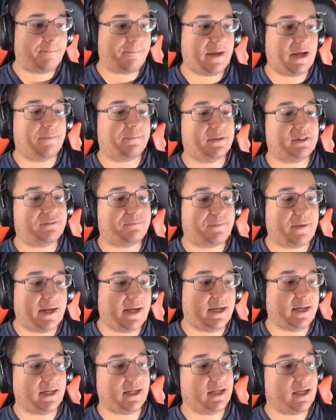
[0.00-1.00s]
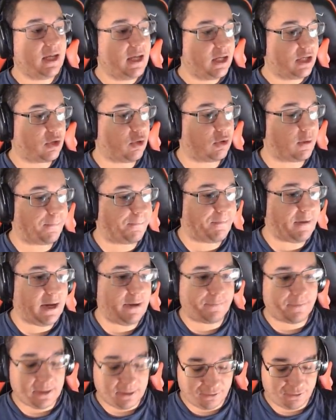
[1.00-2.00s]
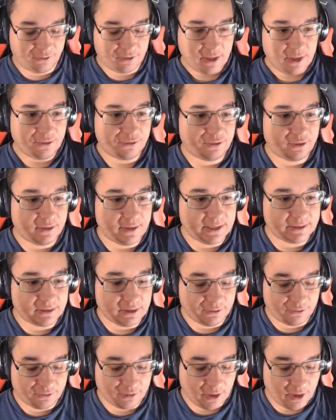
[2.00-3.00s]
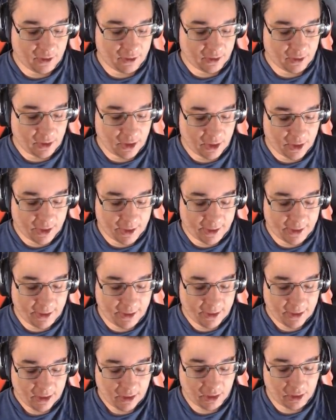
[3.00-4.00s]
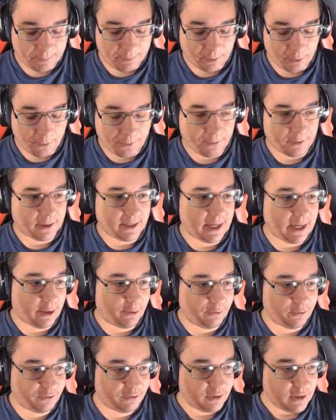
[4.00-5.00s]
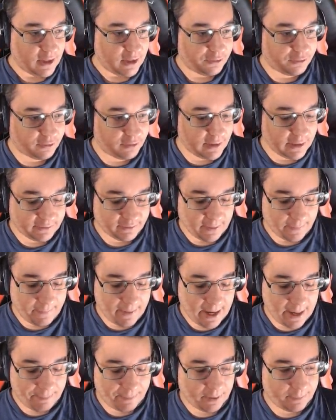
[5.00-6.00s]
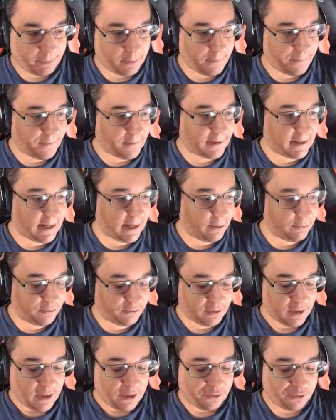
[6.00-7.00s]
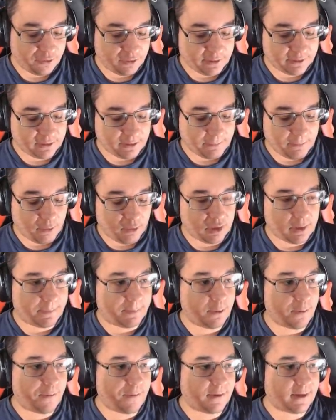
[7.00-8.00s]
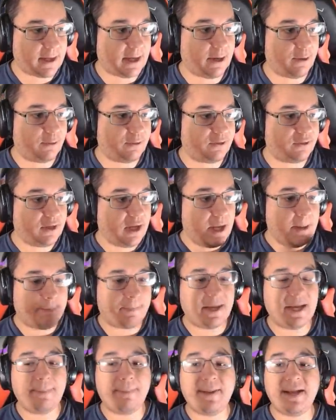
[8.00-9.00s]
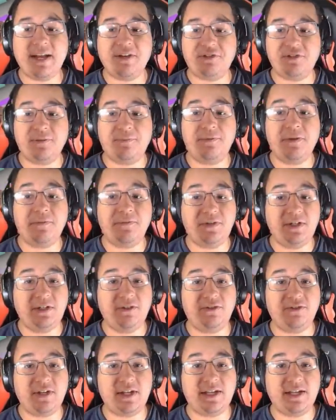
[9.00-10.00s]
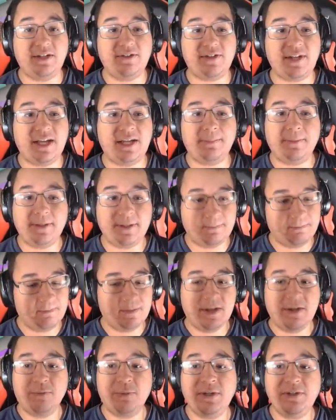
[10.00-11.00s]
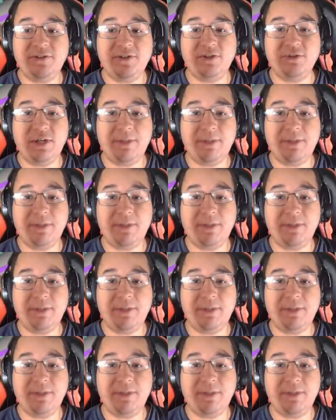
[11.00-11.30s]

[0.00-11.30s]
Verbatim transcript: favorite fading, Go to favorites, select a song on hard on both accounts, select the map on both accounts, select the mode on both accounts, bypass the 15 second timer, rinse and